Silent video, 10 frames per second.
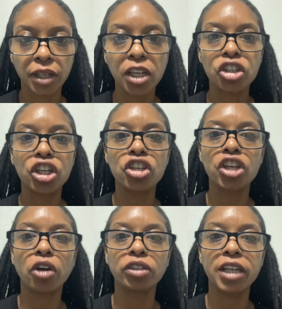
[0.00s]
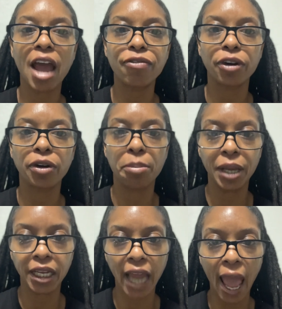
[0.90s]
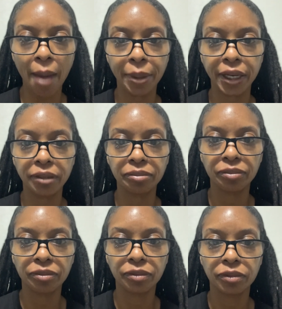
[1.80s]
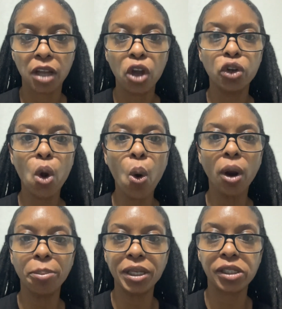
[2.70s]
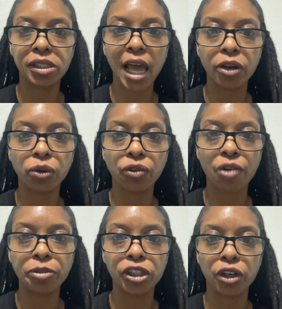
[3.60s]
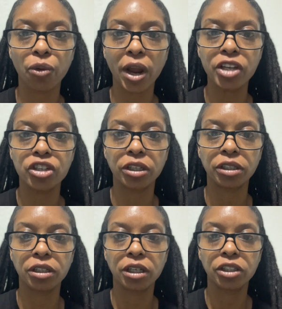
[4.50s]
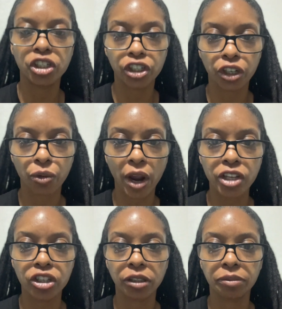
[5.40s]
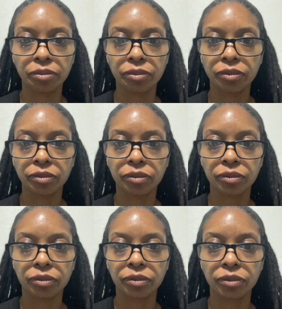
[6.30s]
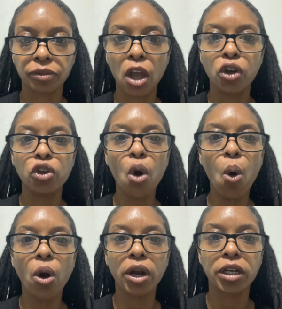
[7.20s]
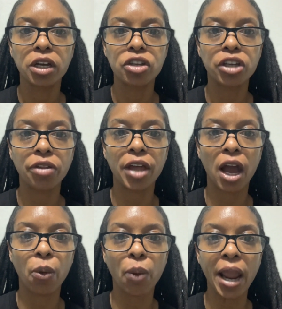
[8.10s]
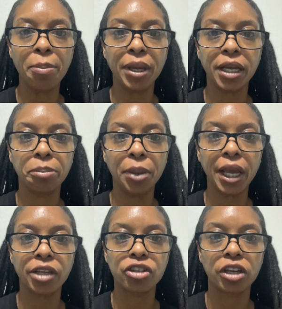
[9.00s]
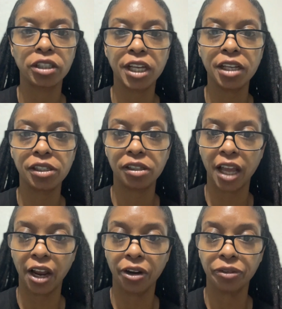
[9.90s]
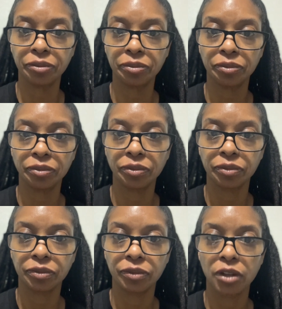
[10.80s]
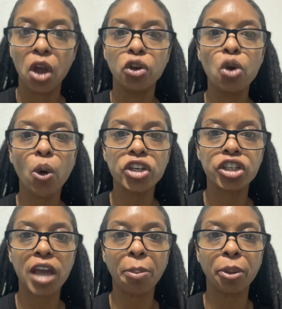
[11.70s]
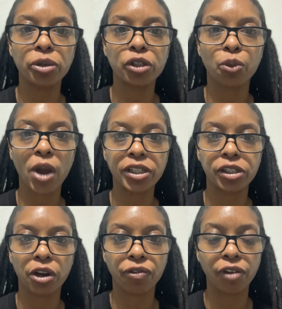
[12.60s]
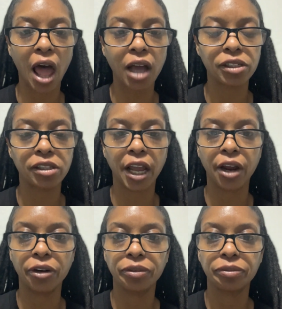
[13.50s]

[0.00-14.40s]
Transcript: She shall never be inhabited, nor be settled from generation to generation nor shall the Arabian pitch tents there, nor shepherds rest their flocks there.